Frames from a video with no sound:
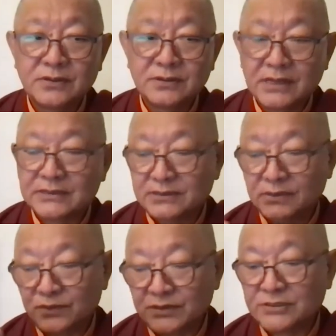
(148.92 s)
that's
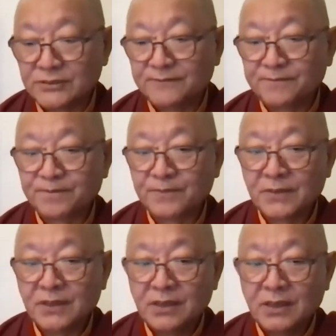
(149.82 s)
the wisdom,
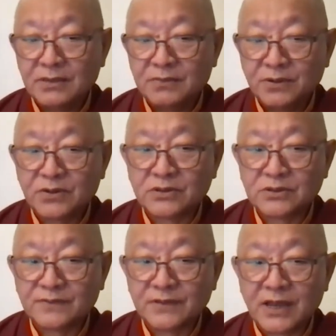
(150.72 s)
and because
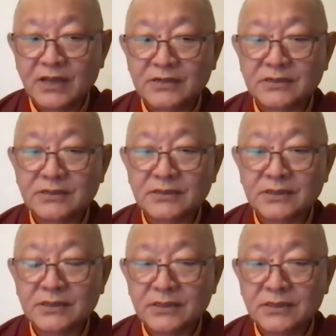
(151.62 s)
of that,
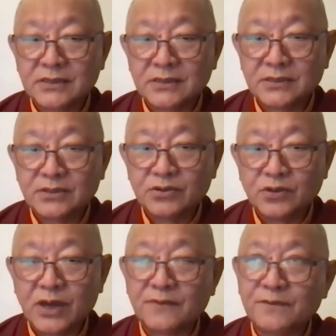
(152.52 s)
you
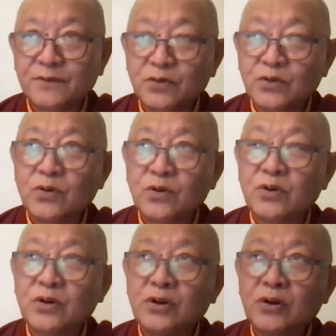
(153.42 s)
have no